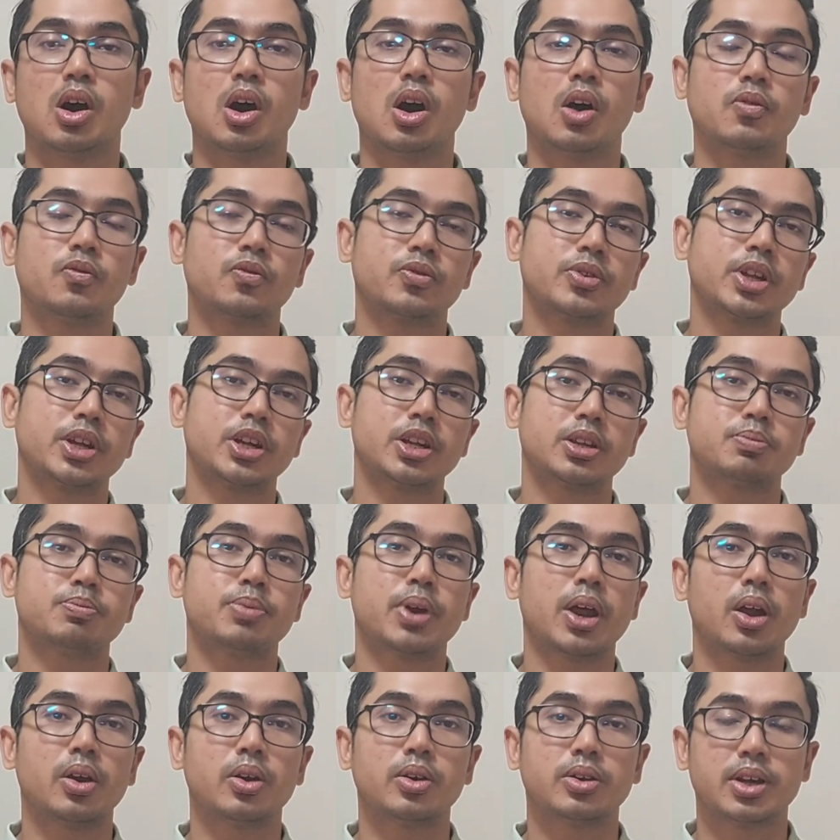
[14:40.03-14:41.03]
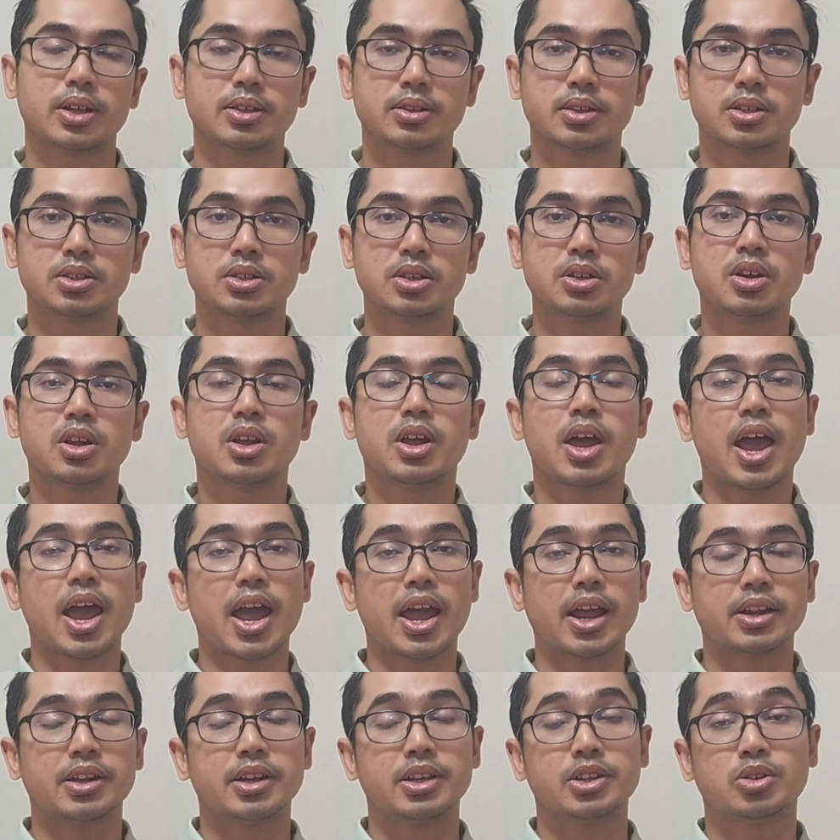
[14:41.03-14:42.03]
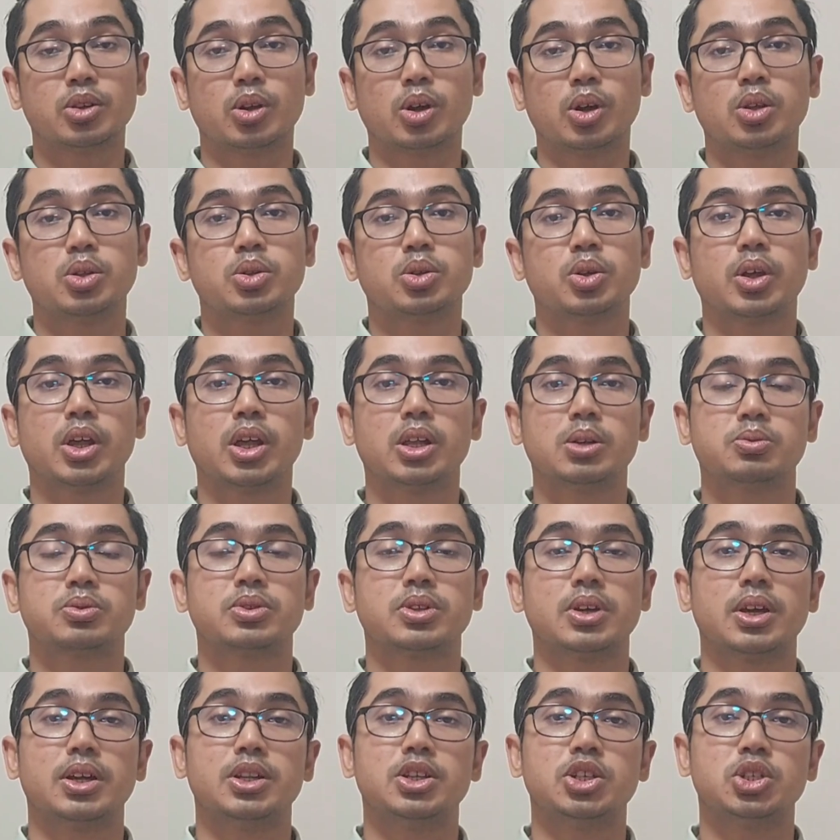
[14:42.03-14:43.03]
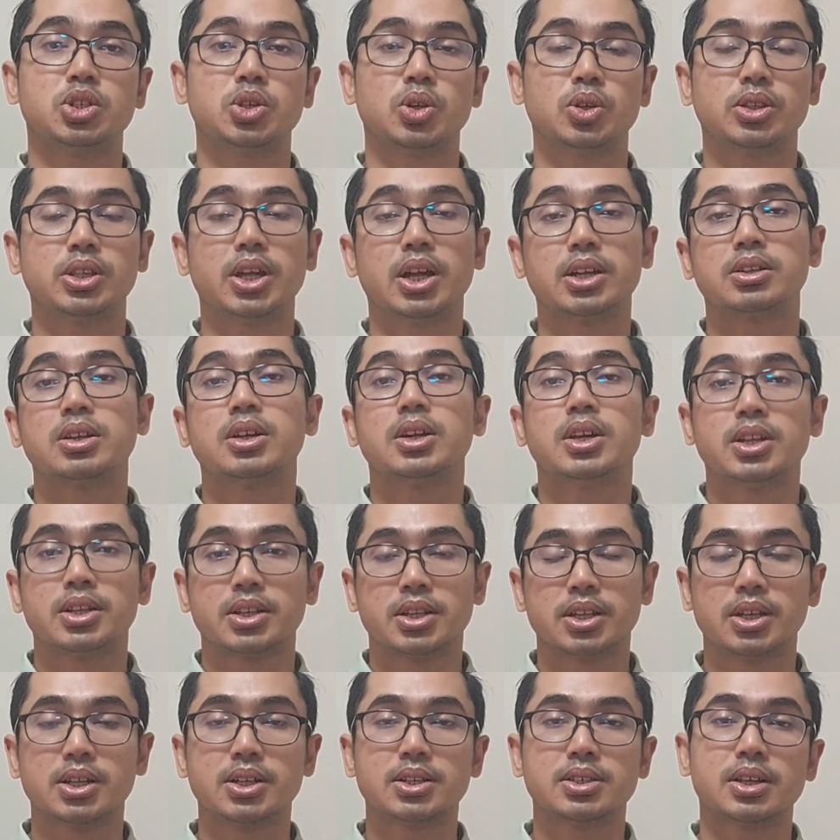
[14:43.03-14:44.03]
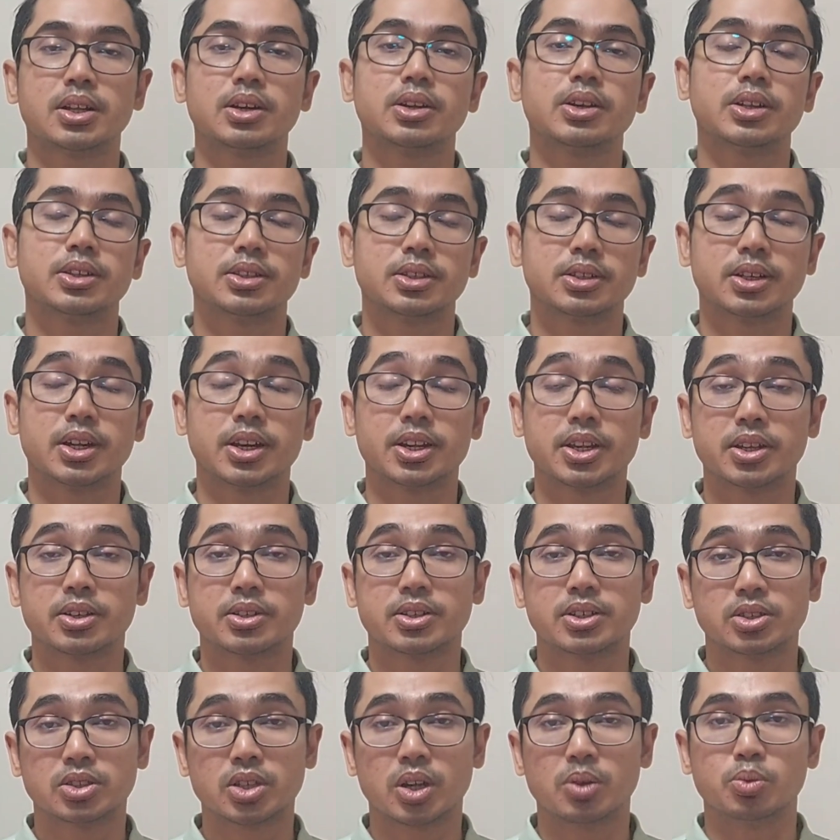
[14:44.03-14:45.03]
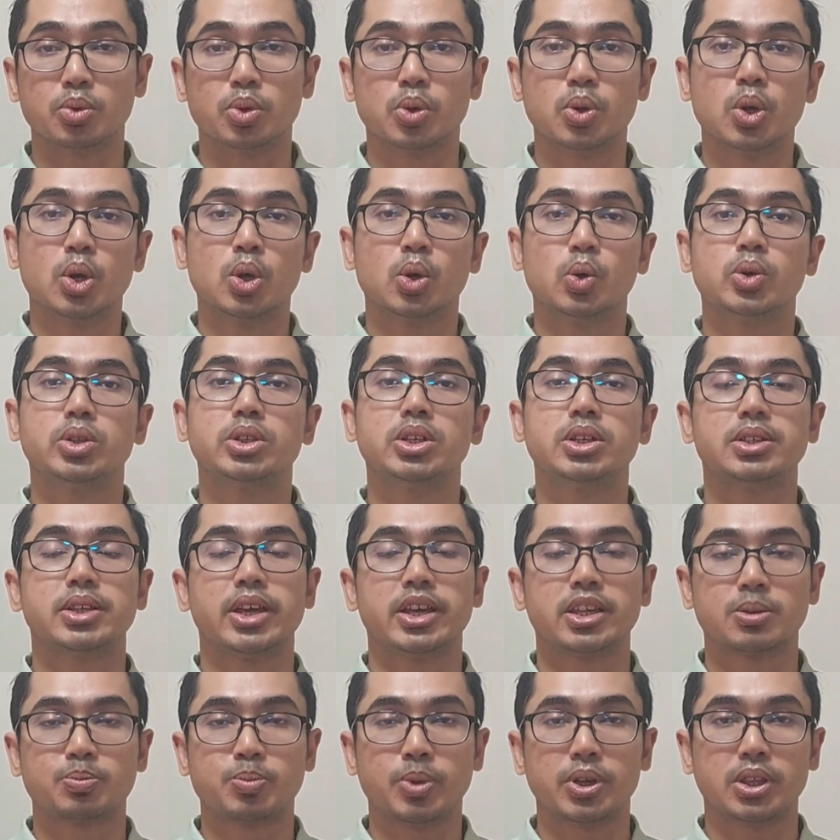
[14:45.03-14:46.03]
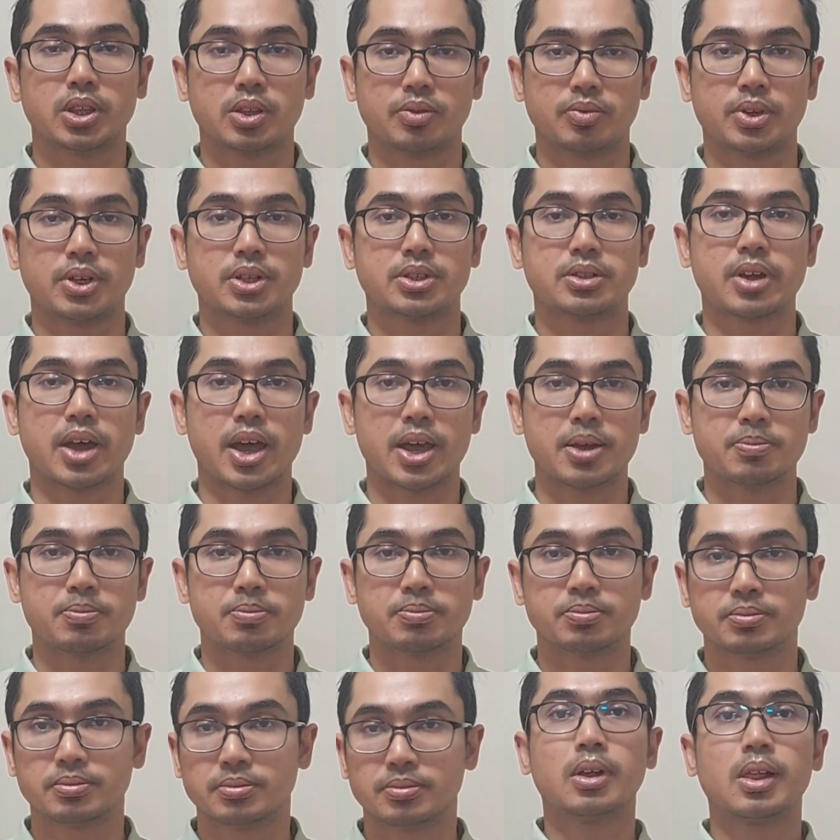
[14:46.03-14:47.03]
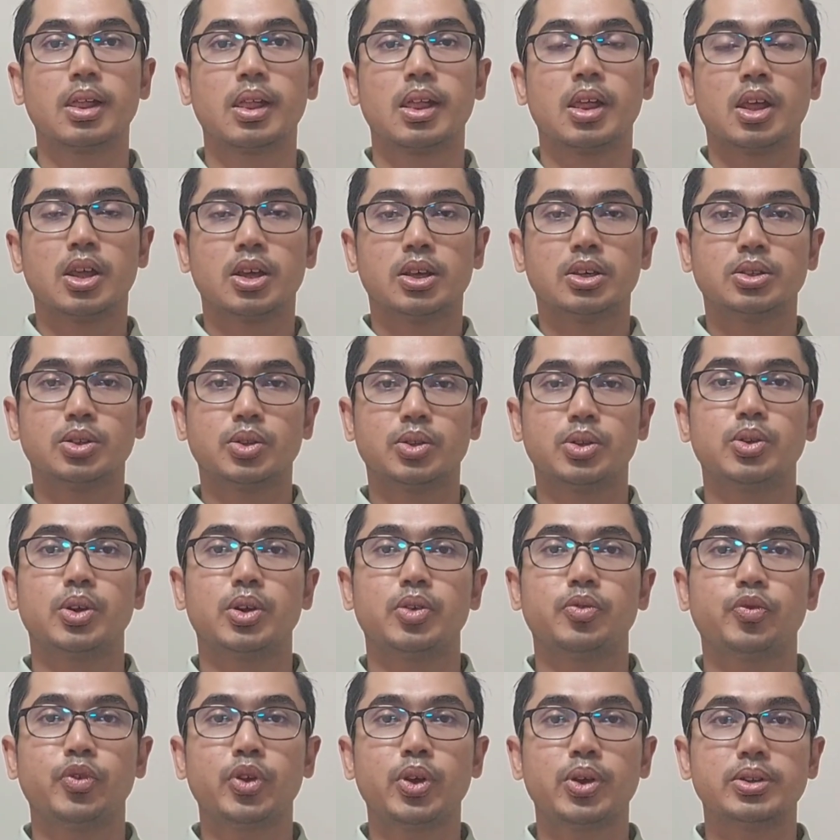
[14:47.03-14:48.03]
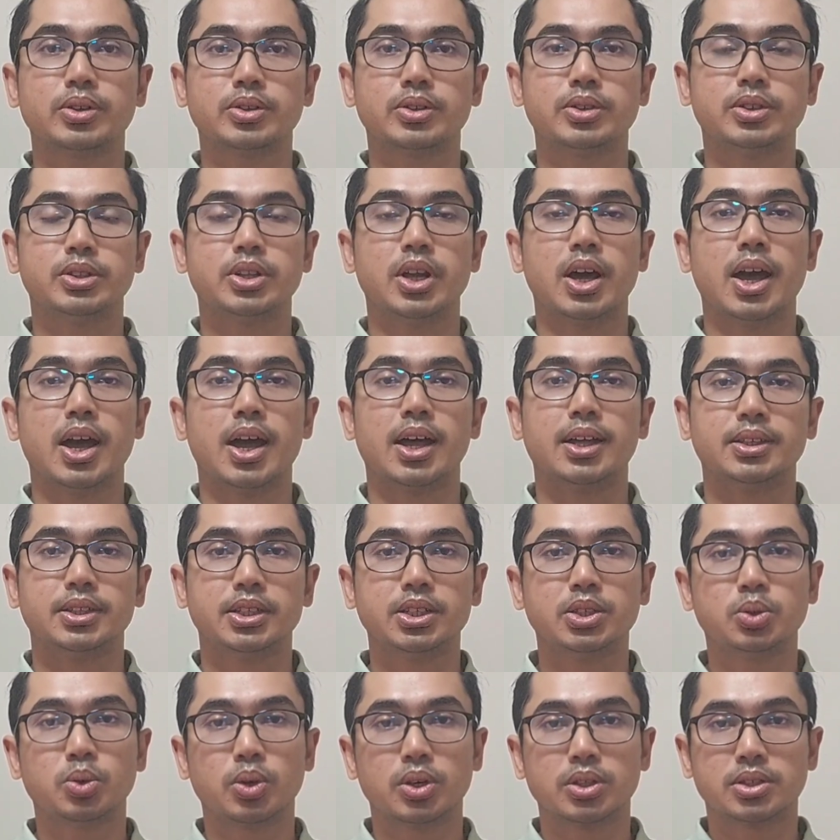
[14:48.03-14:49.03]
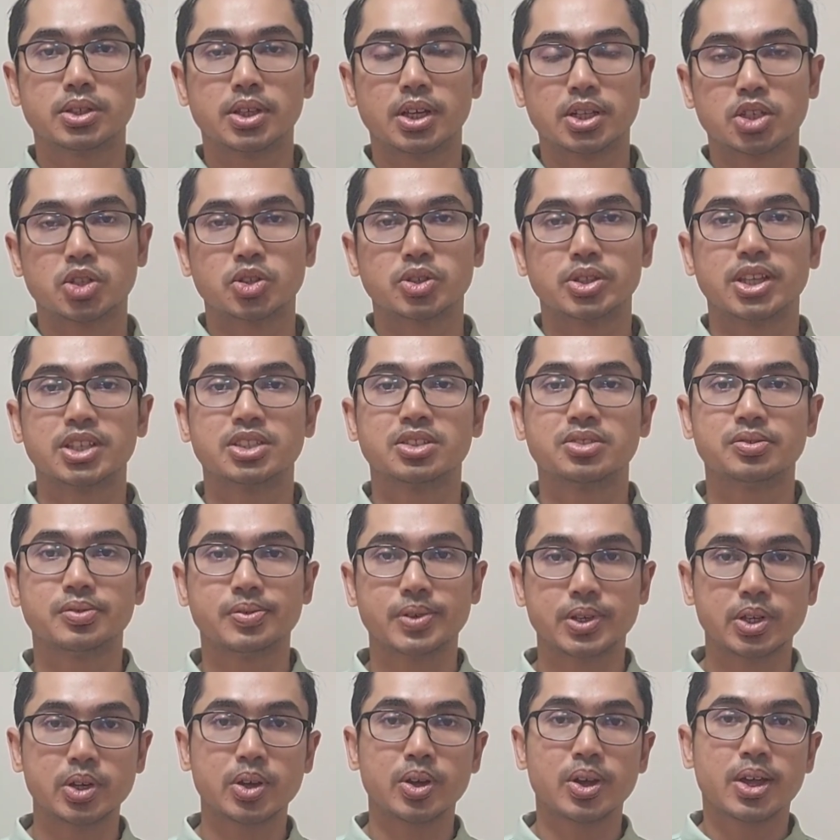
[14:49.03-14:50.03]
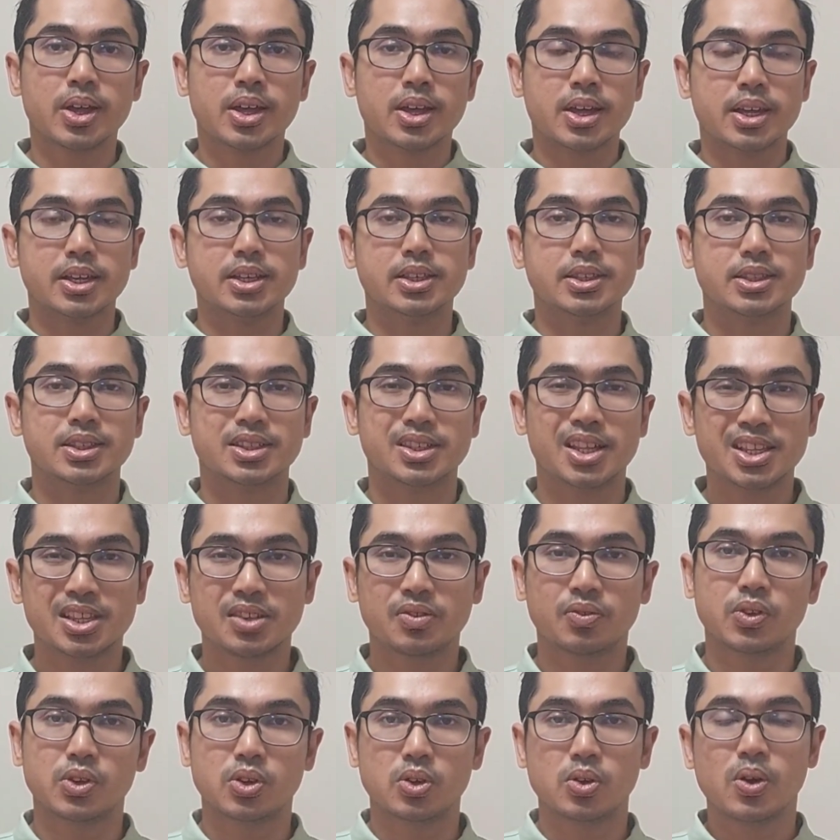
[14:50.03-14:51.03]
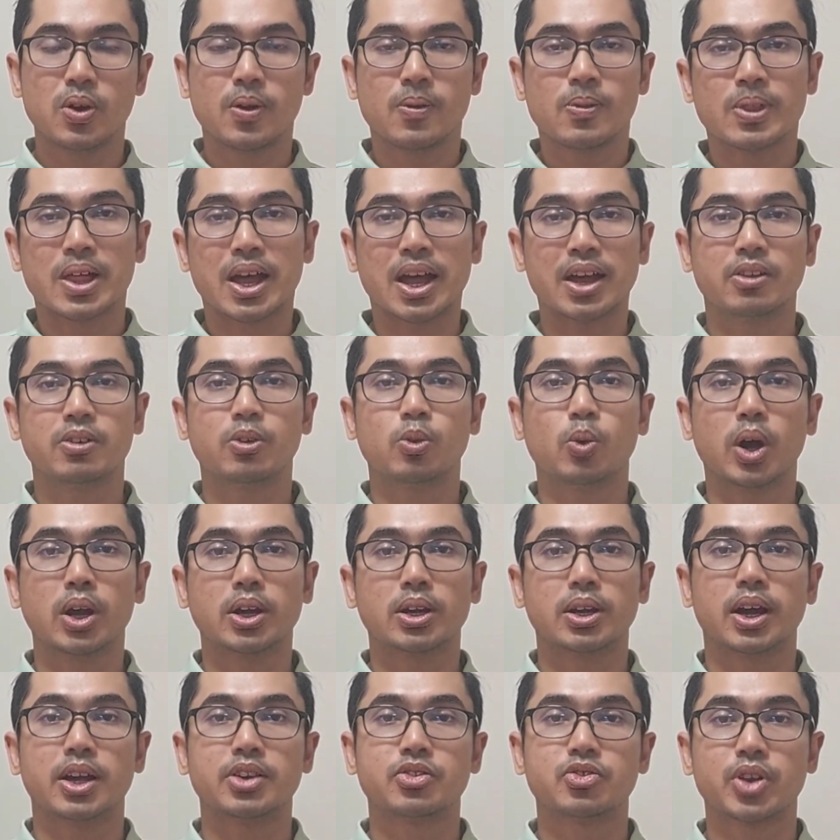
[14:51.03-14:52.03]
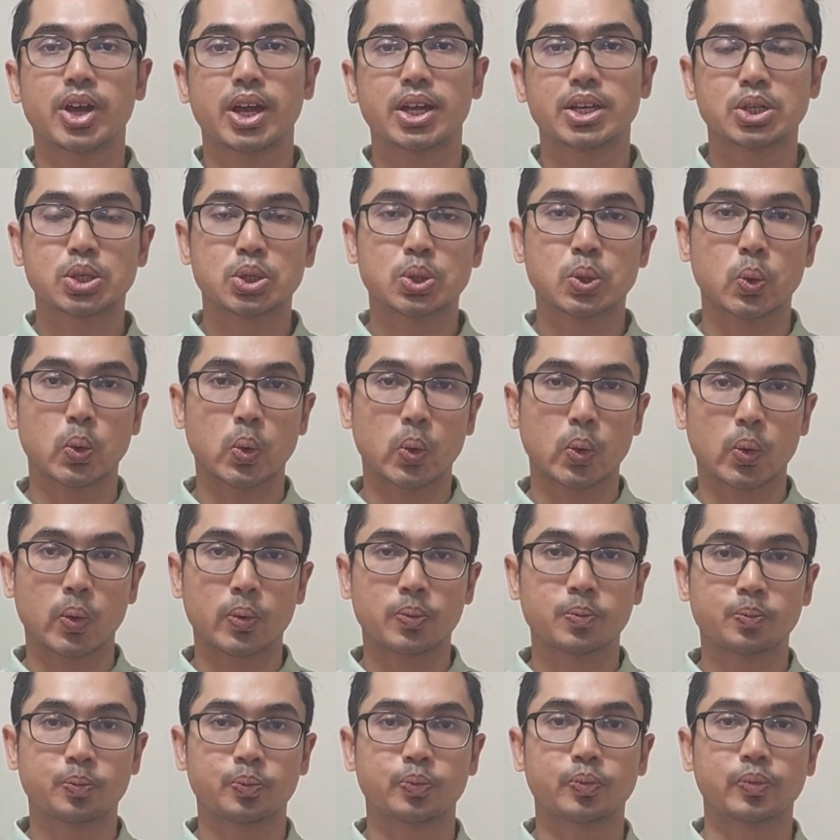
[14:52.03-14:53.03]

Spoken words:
of ticket prioritization, and it also helps ensure that tickets are getting resolved within the specific time. So dear viewers, this was today's video. In this video, I tried to